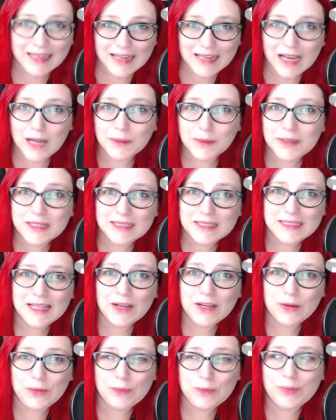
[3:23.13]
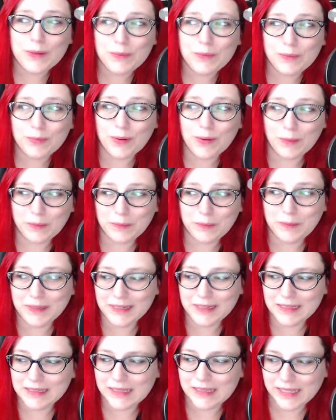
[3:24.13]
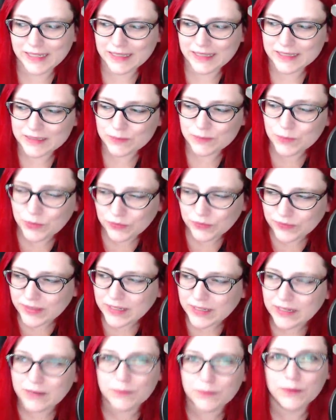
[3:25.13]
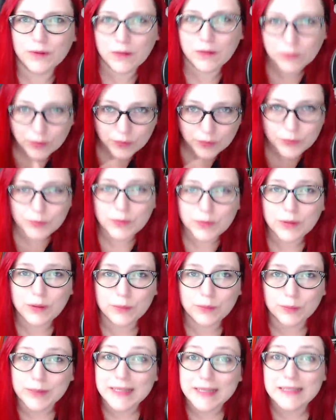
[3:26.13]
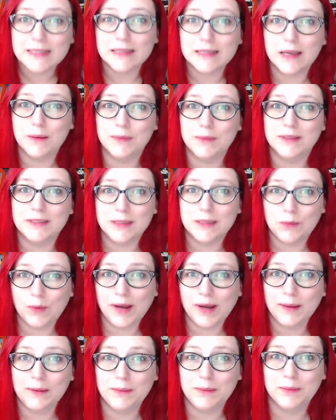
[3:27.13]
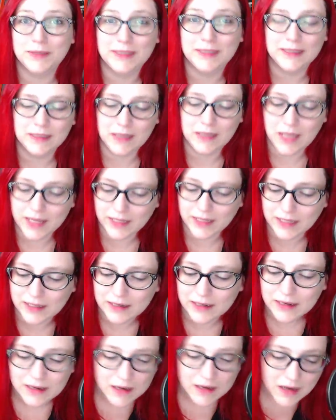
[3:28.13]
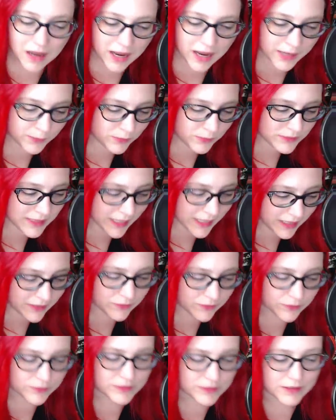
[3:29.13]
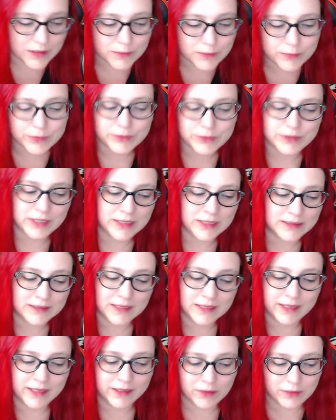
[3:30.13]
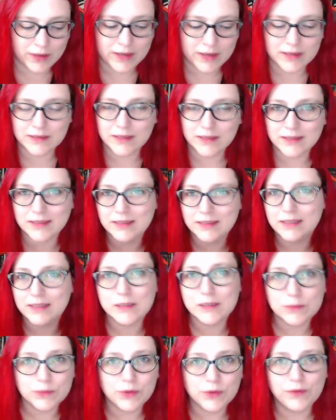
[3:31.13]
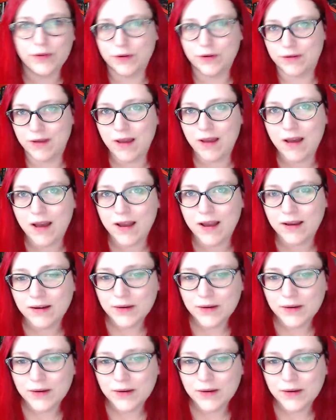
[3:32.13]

I'm going to say, oh, people probably didn't like this movie, and I'll go through and I'll read some and see why people didn't like it. I will take those numbers as like, okay, is this a decent movie or not?